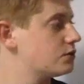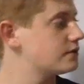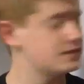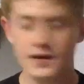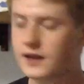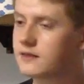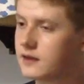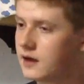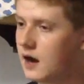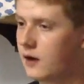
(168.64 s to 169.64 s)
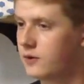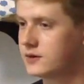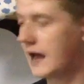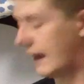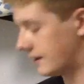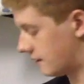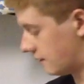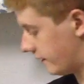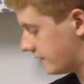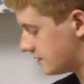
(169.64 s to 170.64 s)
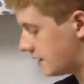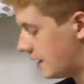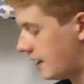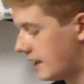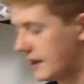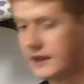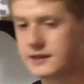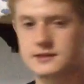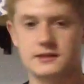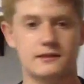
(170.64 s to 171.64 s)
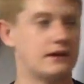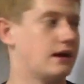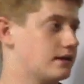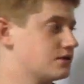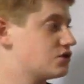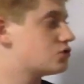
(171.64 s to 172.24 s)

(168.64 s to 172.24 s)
So the second thing I want to add to the list is the